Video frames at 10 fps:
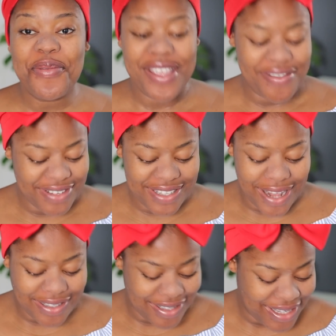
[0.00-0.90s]
we even
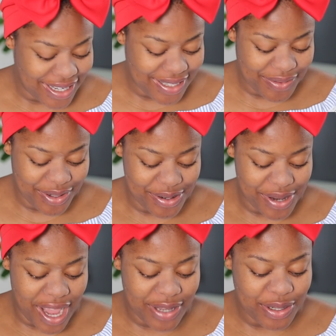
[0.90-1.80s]
start today's
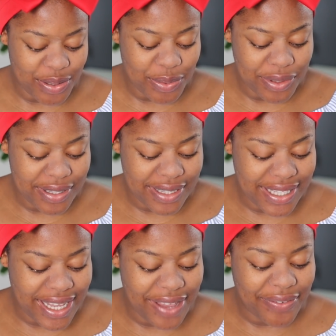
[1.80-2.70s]
video, I just want to
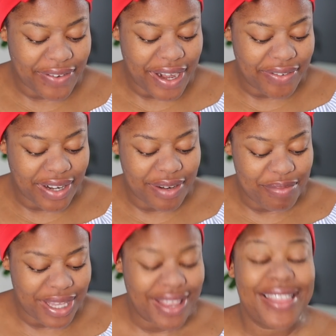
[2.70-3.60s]
say a very, very
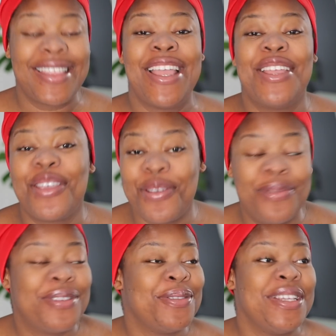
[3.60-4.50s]
big thank
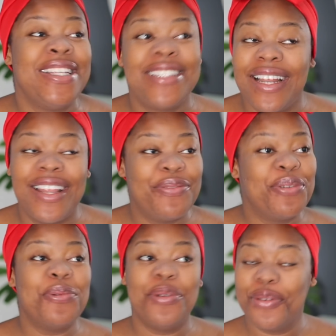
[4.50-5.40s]
you to each and
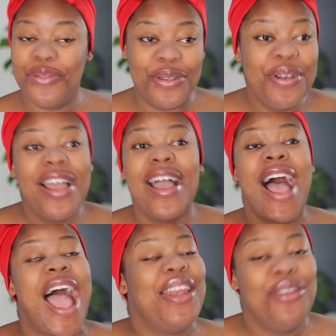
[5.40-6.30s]
every one of you.
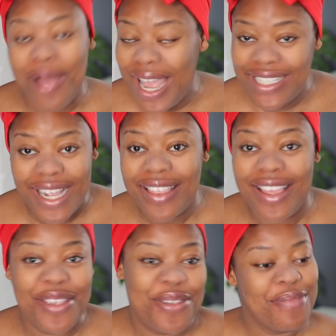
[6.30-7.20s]
I know I said
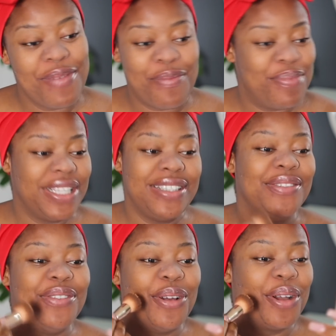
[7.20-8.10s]
thank you in my birthday
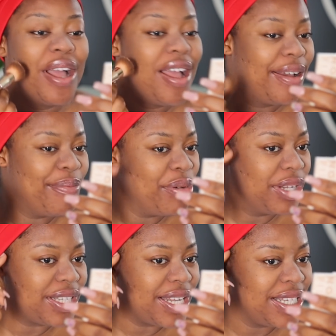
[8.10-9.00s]
vlog,
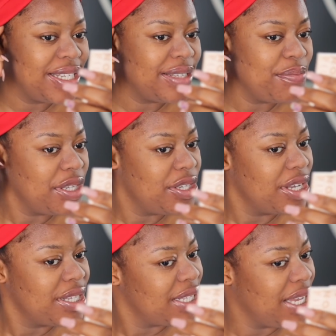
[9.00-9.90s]
but this is me
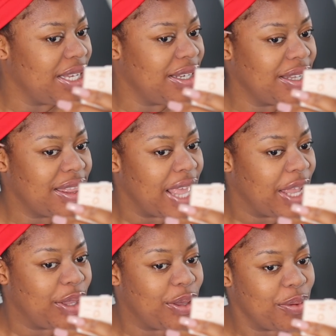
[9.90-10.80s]
just saying
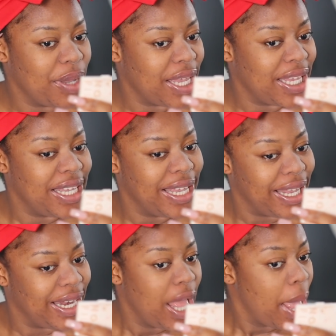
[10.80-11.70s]
thank you
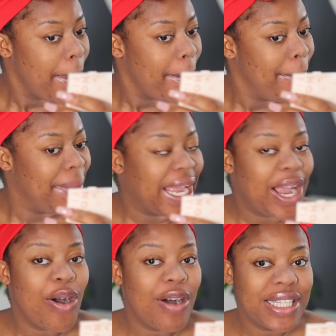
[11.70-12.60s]
again,
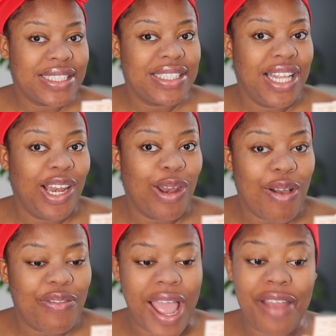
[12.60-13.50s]
because the
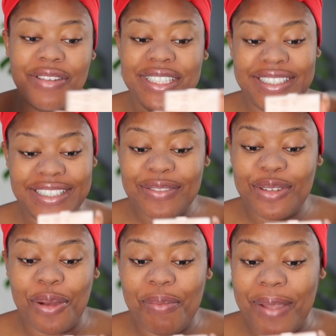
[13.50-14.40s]
love I received
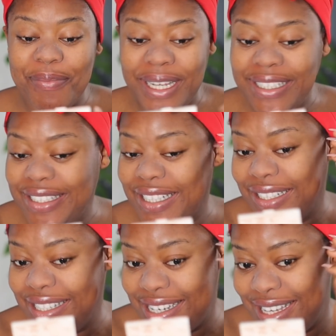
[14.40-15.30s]
on my birthday,
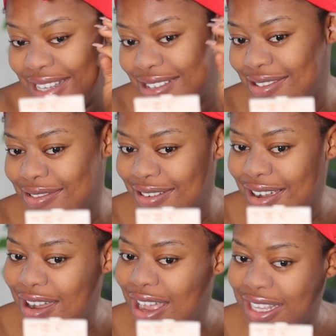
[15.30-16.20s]
geez, you
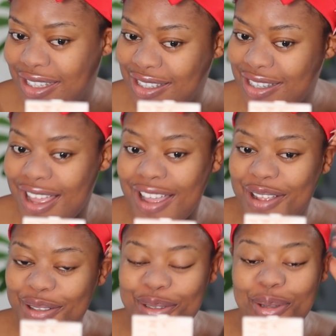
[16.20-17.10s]
guys,
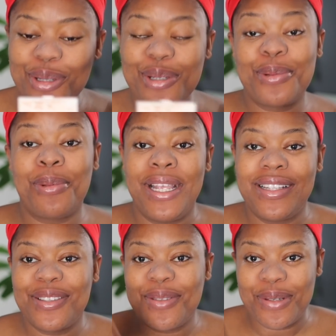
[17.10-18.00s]
too
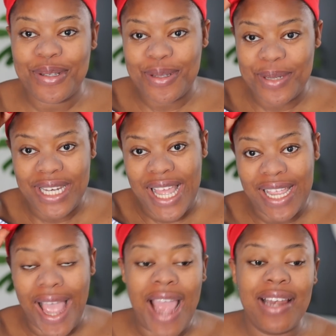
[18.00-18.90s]
sweet, too sweet.
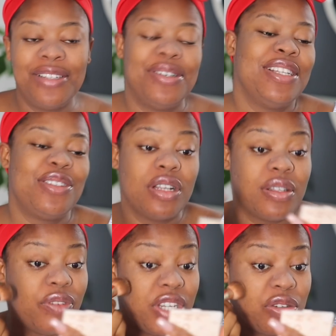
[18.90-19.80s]
Like, I literally
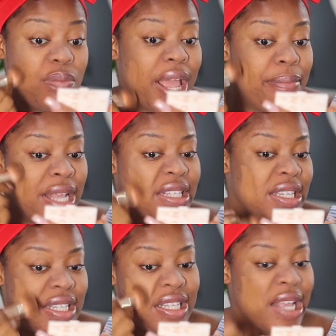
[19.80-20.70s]
just finished replying
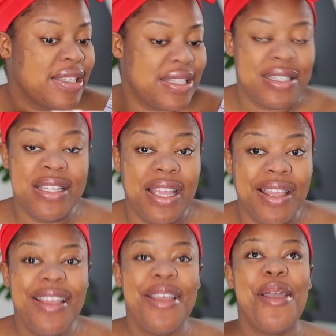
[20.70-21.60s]
messages
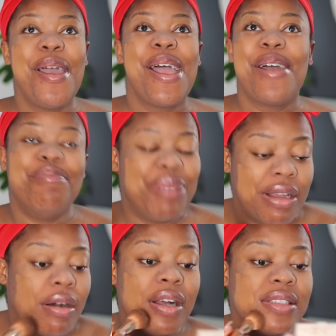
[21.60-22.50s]
yesterday
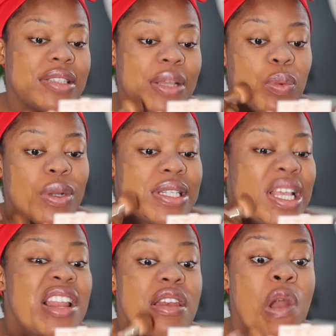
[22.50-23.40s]
because it was
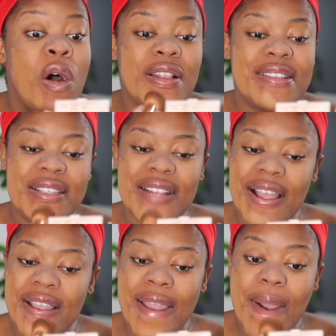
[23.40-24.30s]
a lot,
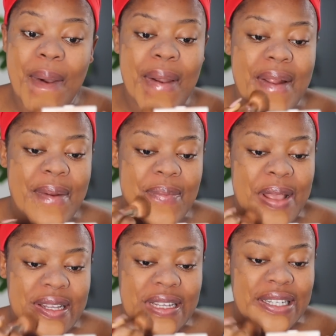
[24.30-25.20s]
like a whole lot of
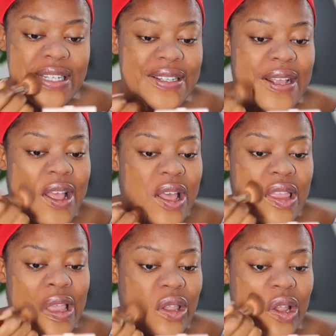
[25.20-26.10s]
messages.
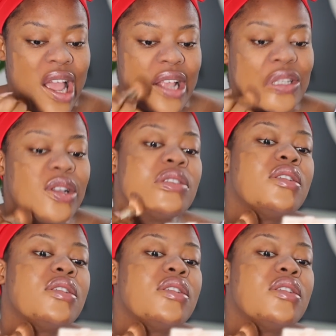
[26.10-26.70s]
Thank you guys so